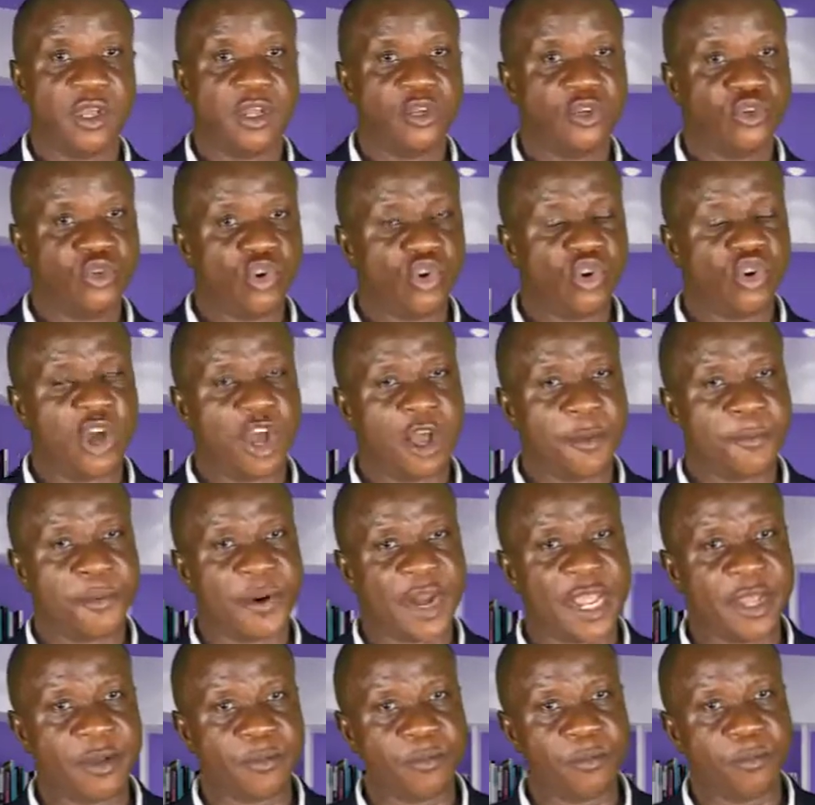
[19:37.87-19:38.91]
Do not
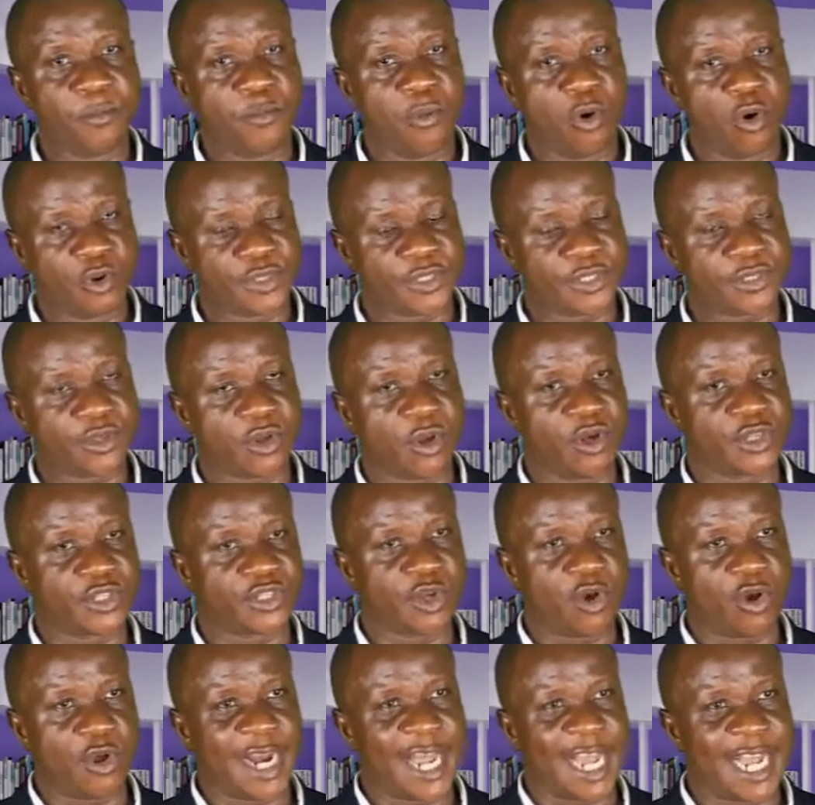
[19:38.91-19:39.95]
bring books or
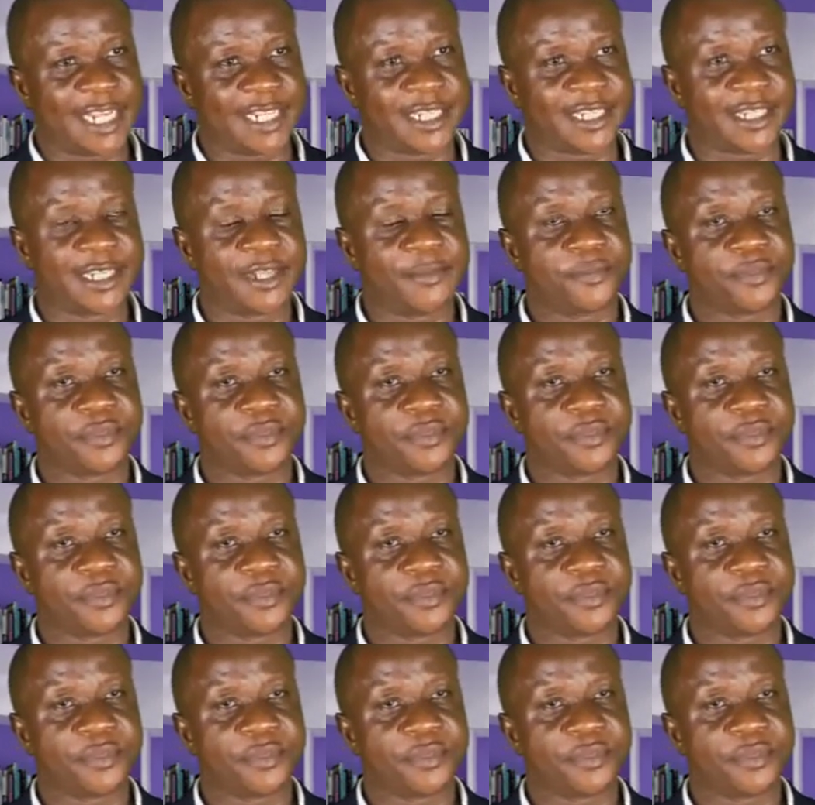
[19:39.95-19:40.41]
scholars